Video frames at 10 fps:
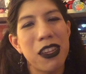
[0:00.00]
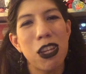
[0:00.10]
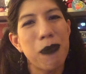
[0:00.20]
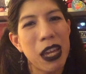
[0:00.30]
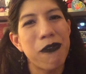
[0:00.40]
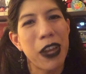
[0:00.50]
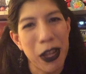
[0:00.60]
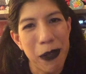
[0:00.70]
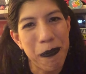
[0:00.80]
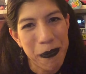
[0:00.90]
you might
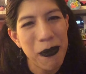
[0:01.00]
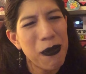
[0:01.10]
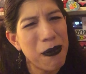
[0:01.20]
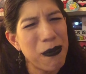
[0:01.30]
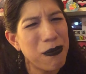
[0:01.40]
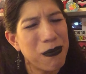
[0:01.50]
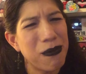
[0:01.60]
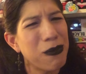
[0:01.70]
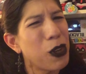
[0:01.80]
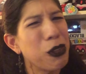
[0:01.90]
fail.
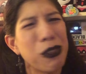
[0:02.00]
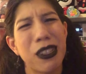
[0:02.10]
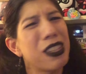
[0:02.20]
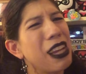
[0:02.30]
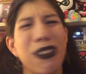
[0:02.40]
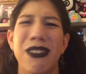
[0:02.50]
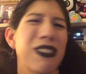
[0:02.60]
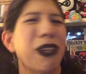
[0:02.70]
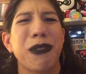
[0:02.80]
Well, no.